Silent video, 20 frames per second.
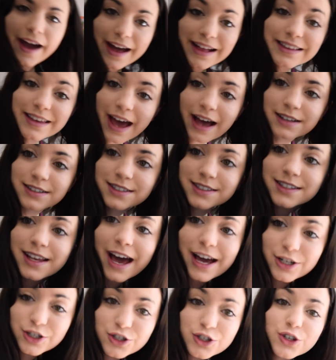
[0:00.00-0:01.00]
And yes,
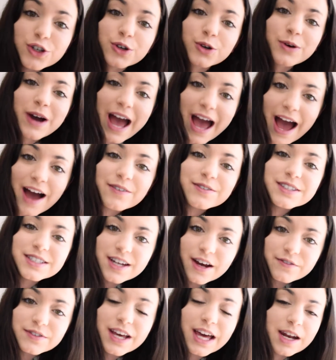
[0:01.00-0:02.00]
I do have
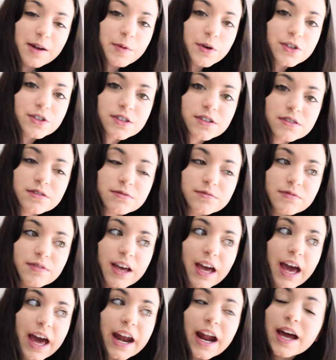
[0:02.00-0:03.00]
stuffed animals,
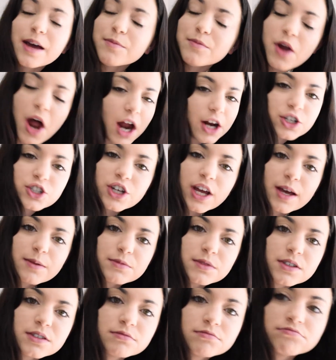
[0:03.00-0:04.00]
and I am not
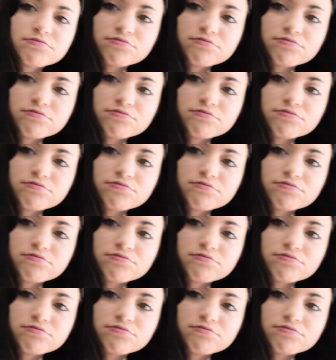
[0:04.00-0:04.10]
ashamed.